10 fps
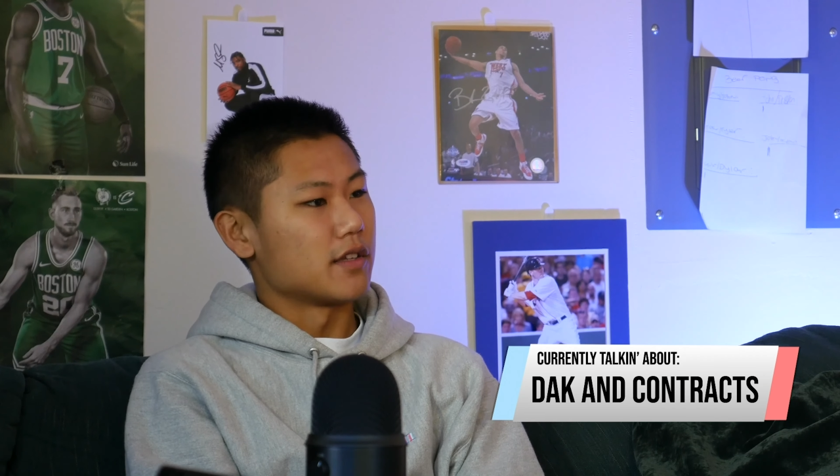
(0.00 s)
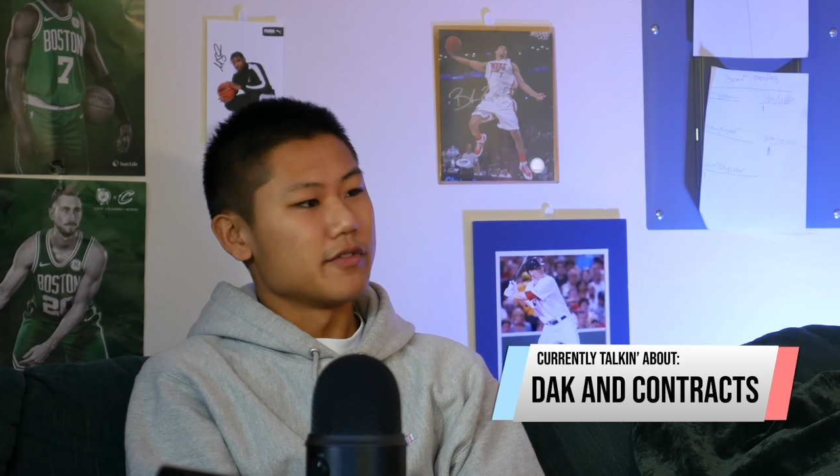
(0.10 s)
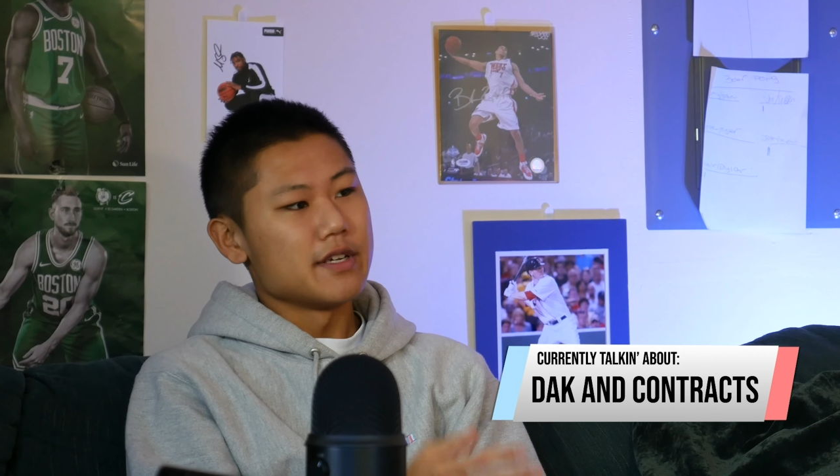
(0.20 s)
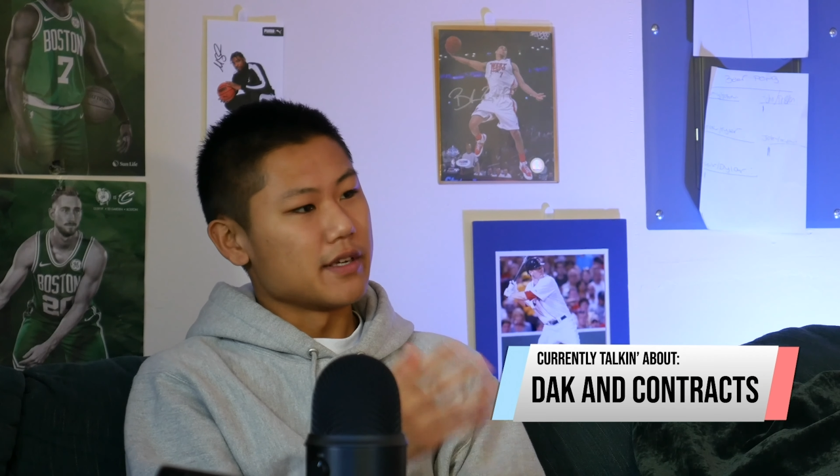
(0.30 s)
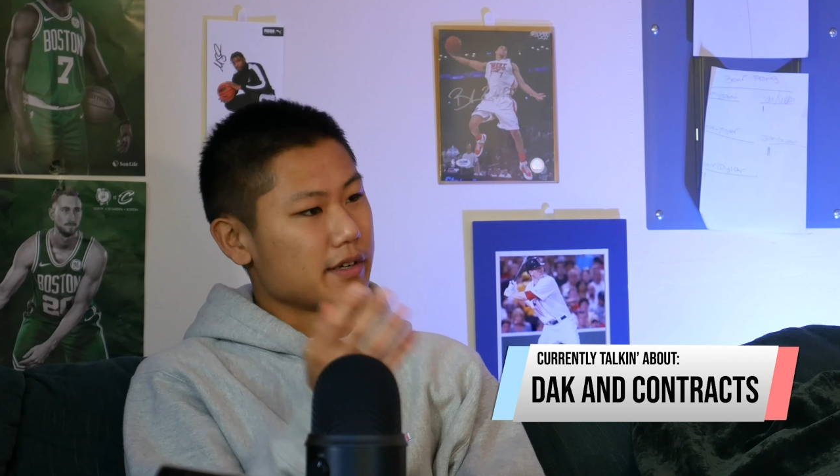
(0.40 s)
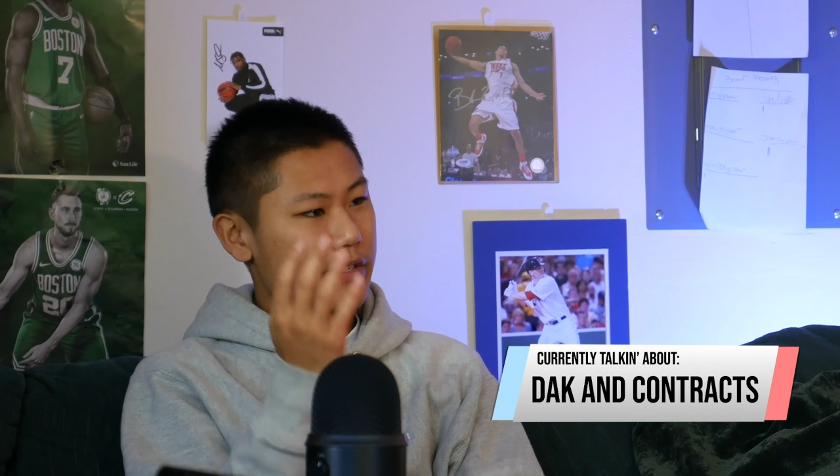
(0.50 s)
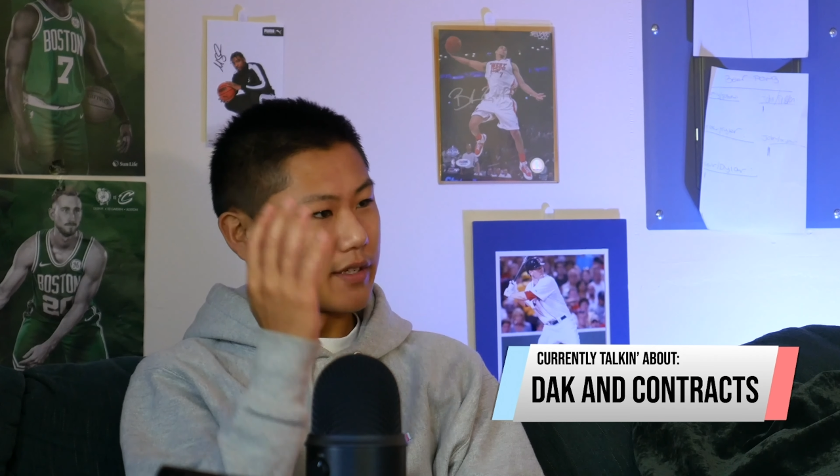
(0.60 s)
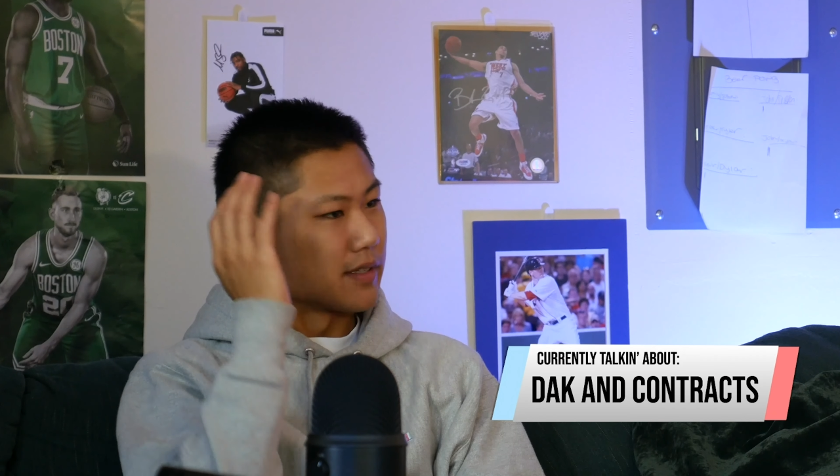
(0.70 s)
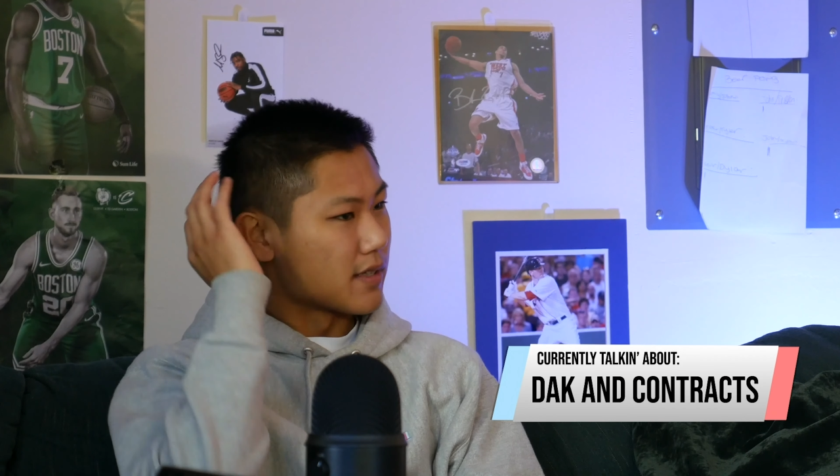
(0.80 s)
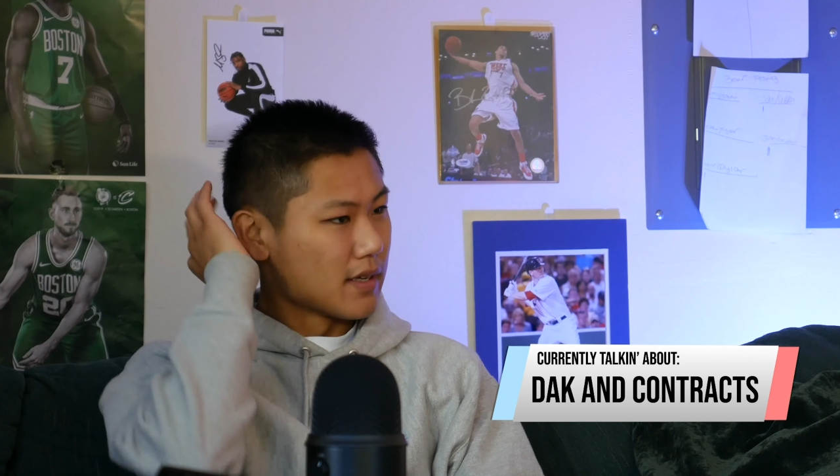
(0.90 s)
3 years
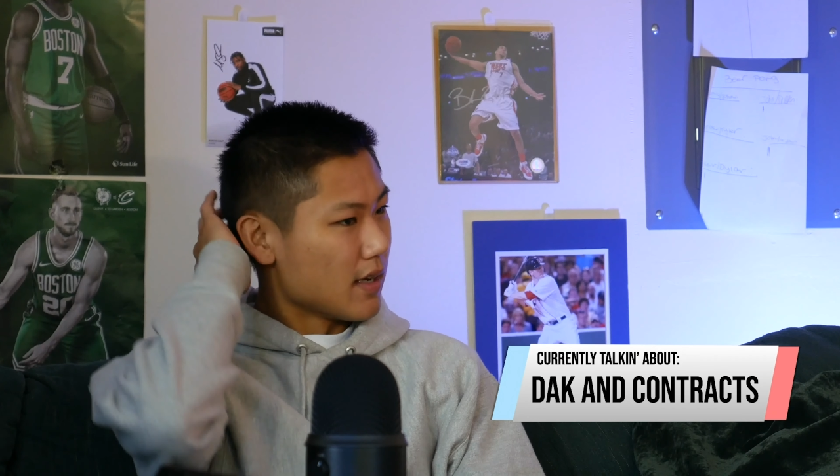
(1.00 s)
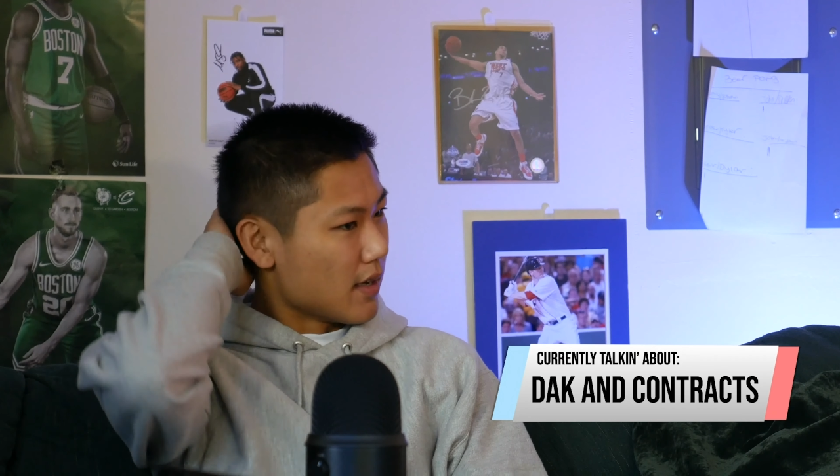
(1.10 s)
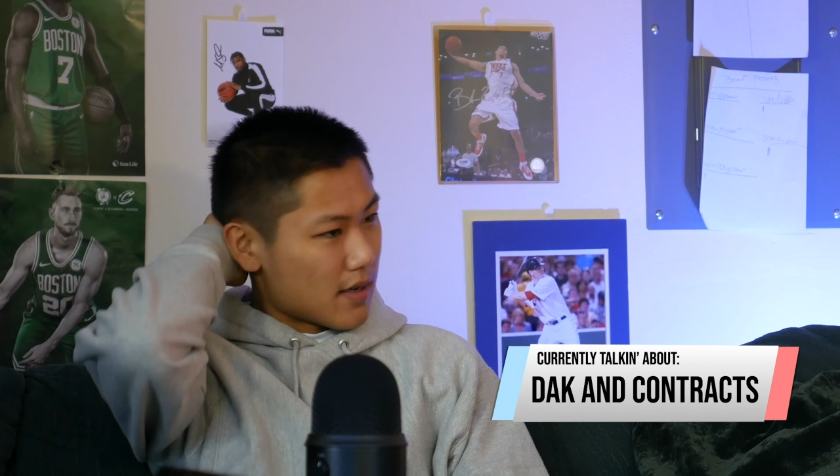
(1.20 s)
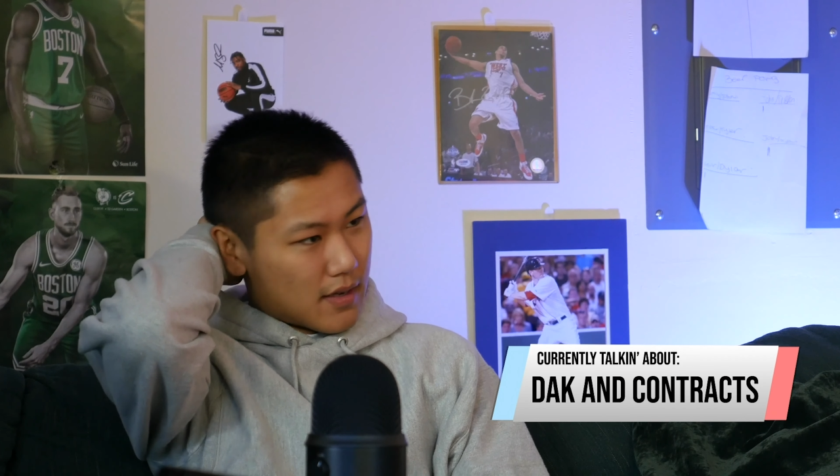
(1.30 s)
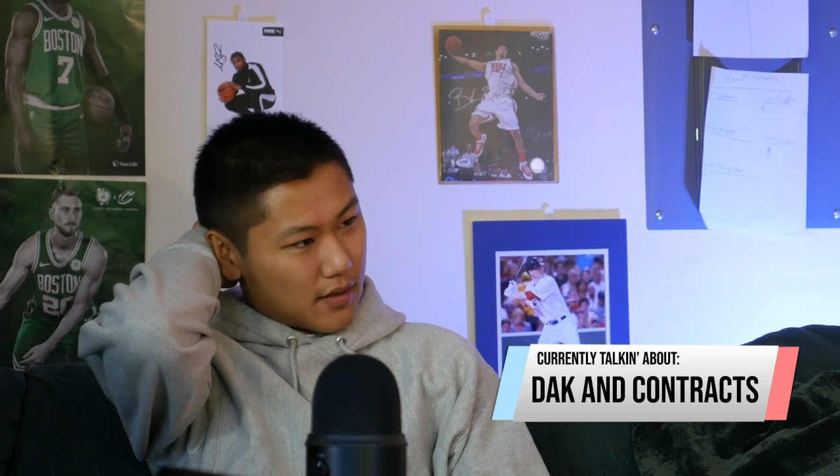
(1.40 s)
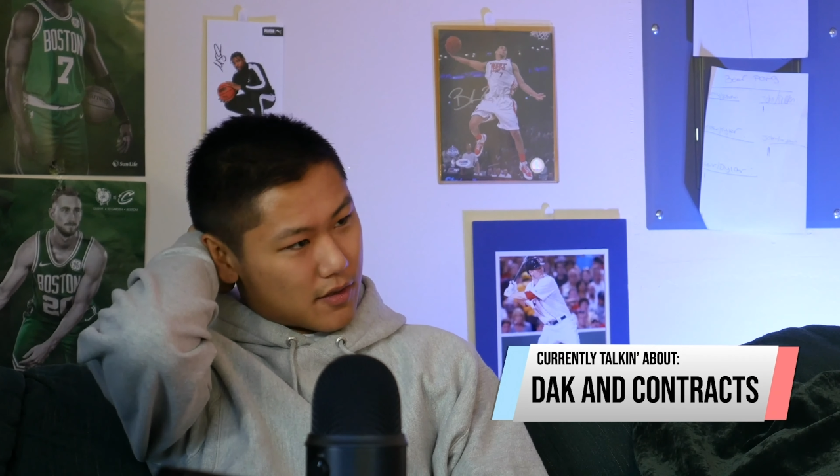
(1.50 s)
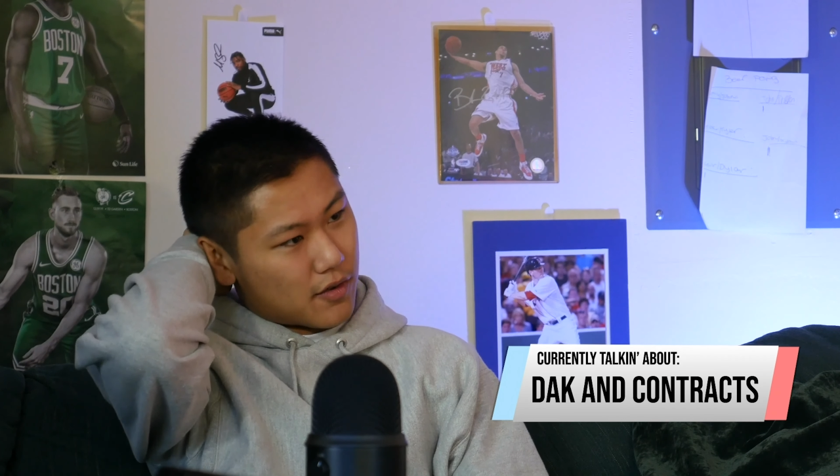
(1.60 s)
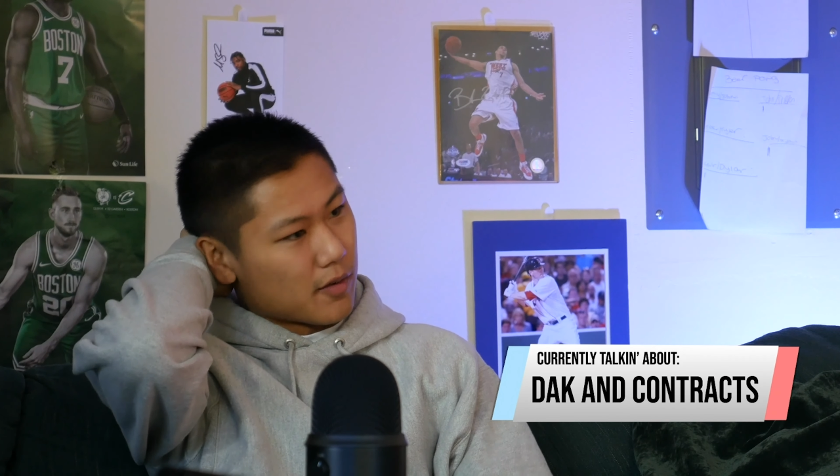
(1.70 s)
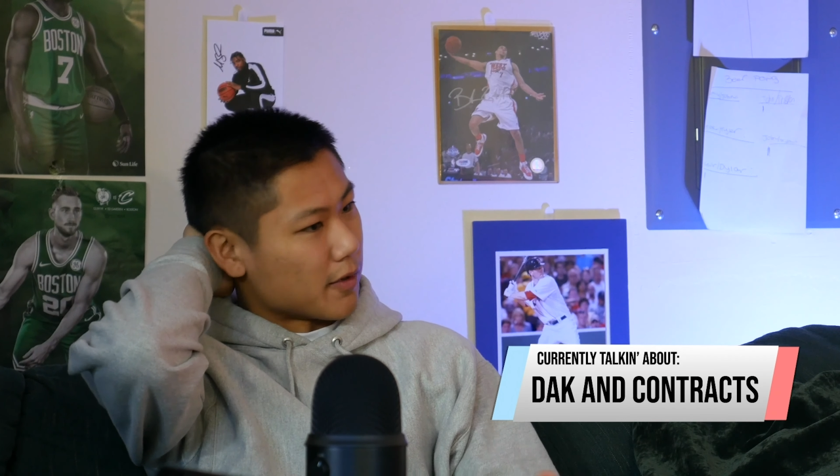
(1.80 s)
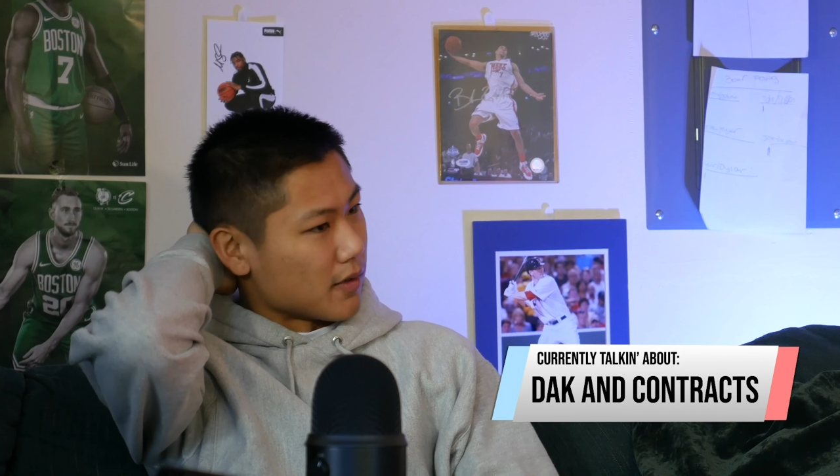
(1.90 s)
is the
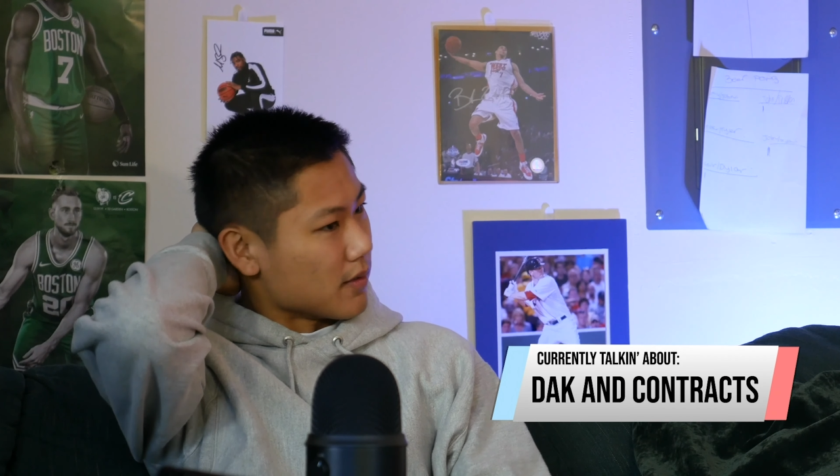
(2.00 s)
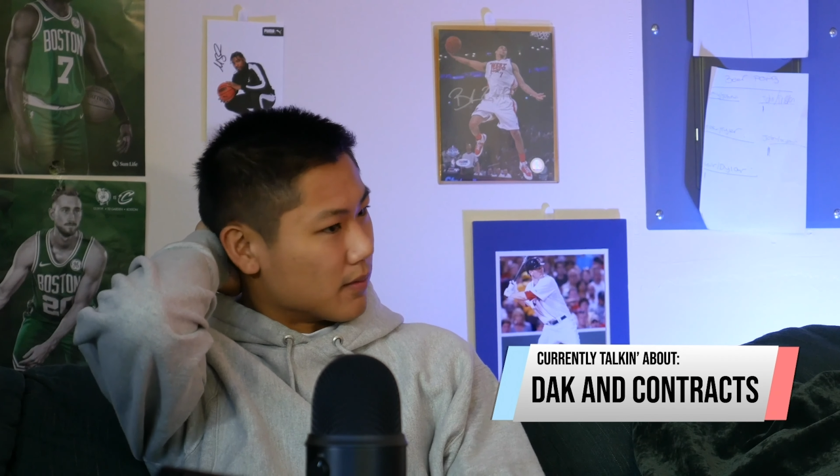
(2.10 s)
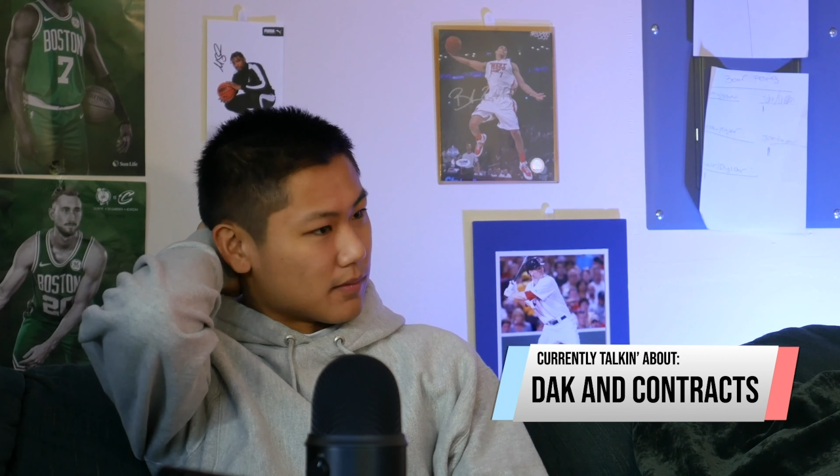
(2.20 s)
normal.